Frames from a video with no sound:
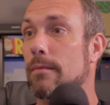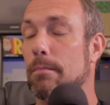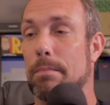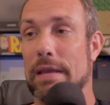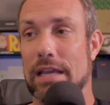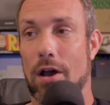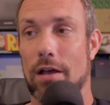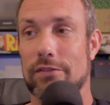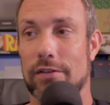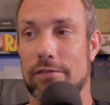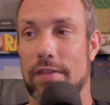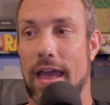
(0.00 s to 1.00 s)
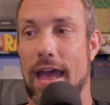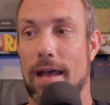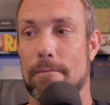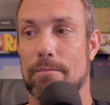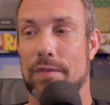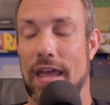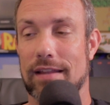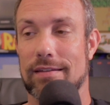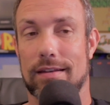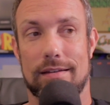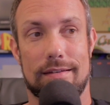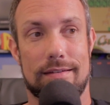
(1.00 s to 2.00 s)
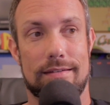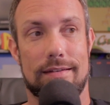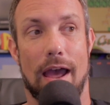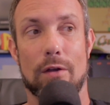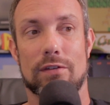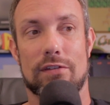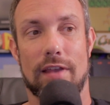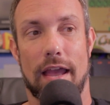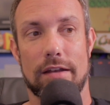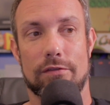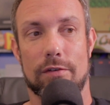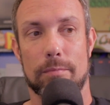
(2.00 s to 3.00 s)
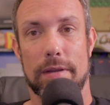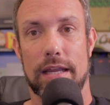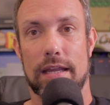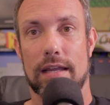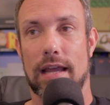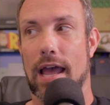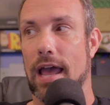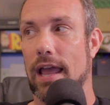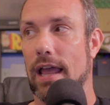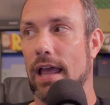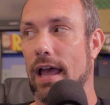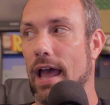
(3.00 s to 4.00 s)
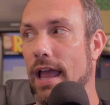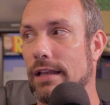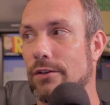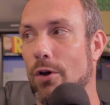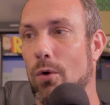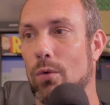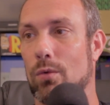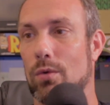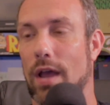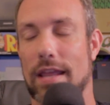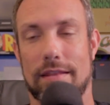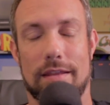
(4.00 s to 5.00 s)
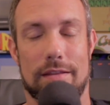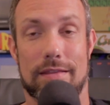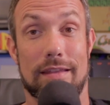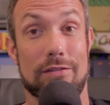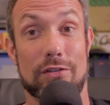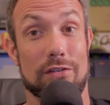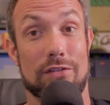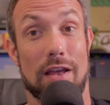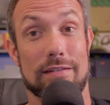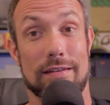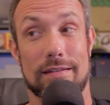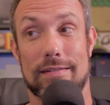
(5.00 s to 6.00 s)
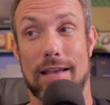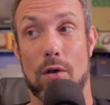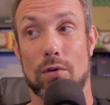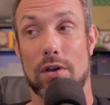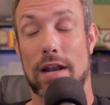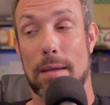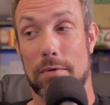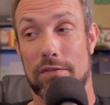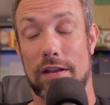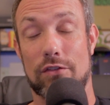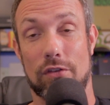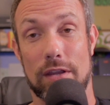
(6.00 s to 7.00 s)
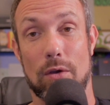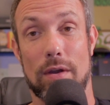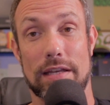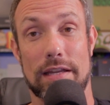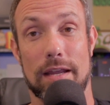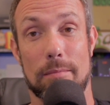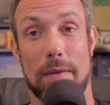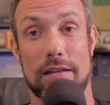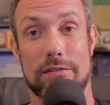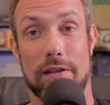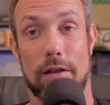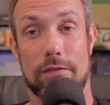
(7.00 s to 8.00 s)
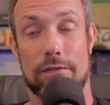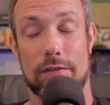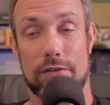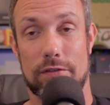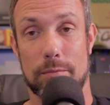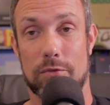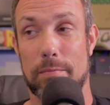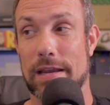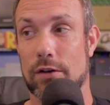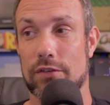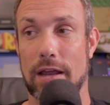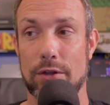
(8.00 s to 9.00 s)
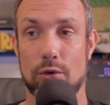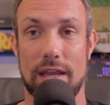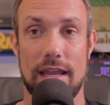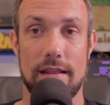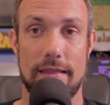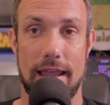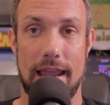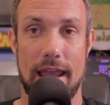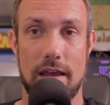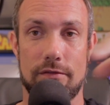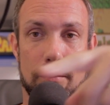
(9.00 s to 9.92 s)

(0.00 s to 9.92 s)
Because of that, that's a downside for me. This just doesn't sound good. I'm eventually going to get myself some speakers. Now they have a